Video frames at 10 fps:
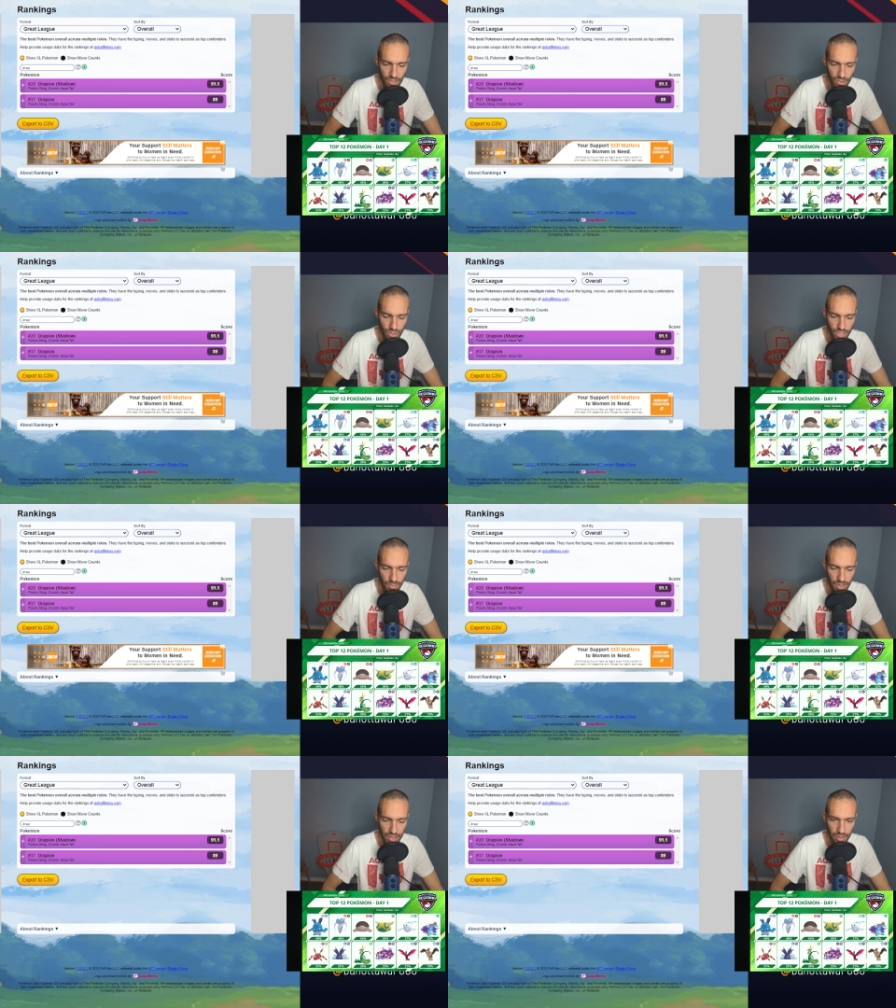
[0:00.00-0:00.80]
just keep
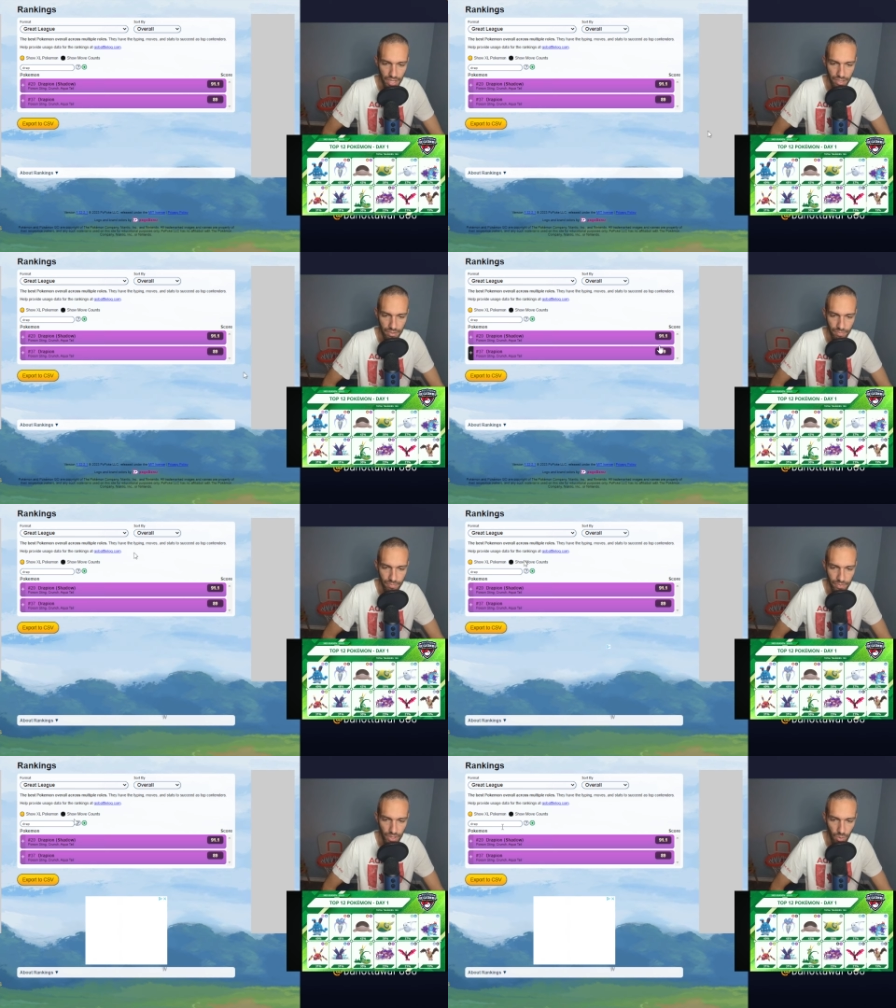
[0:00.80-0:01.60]
that in mind.
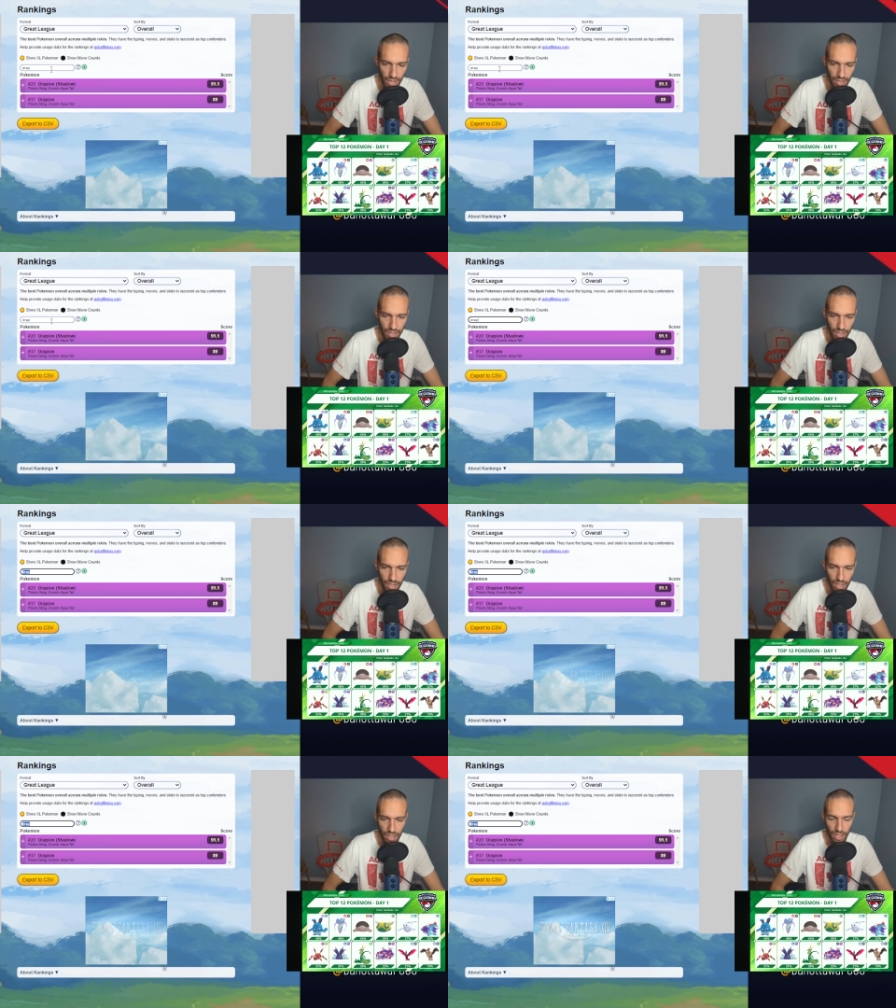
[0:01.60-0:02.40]
Okay.
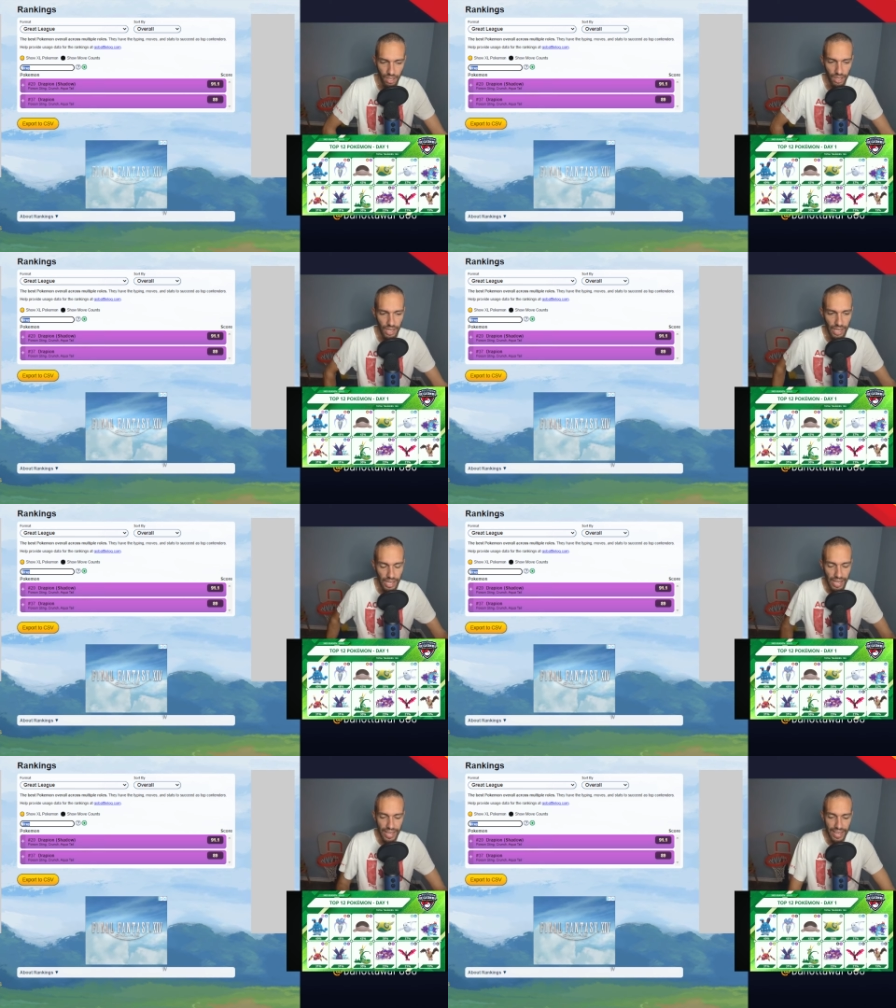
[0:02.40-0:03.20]

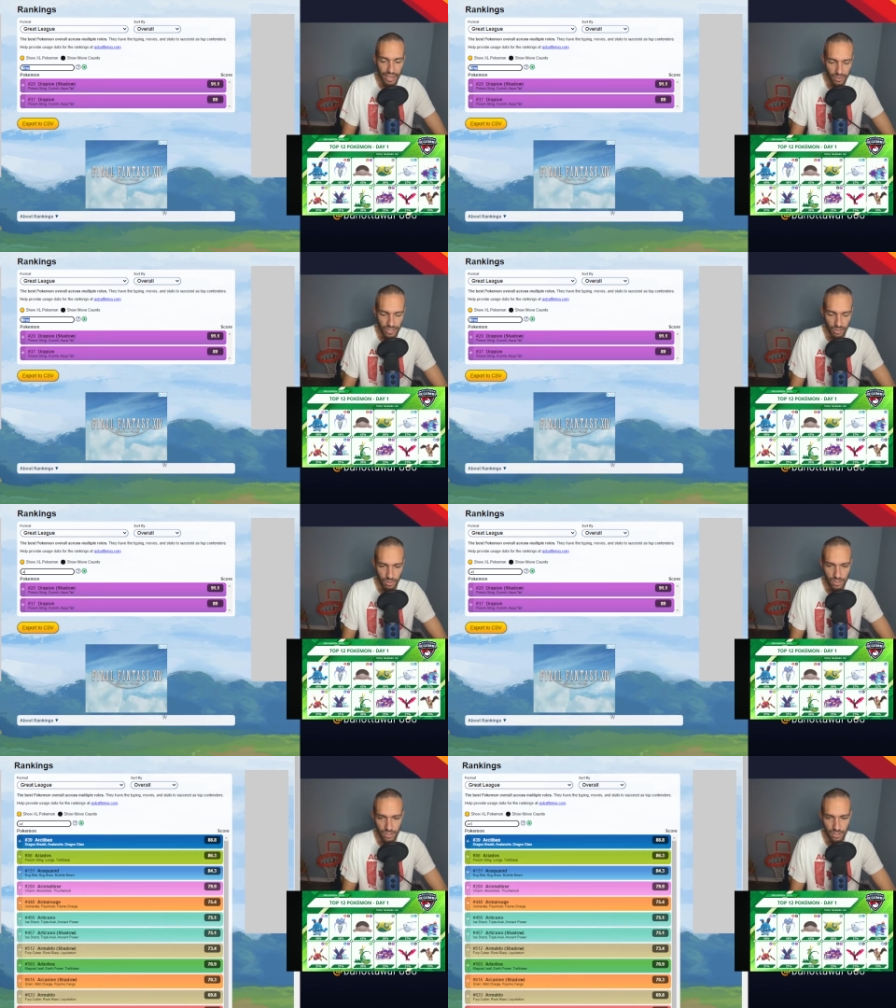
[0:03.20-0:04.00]
Ariados.